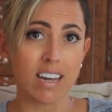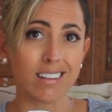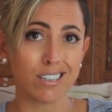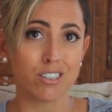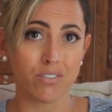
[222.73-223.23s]
At
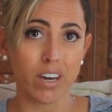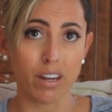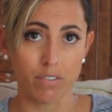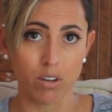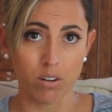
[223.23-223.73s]
least you've got
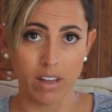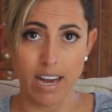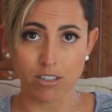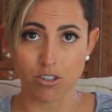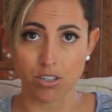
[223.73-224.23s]
a few to
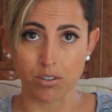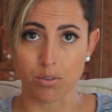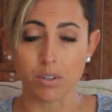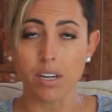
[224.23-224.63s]
last you,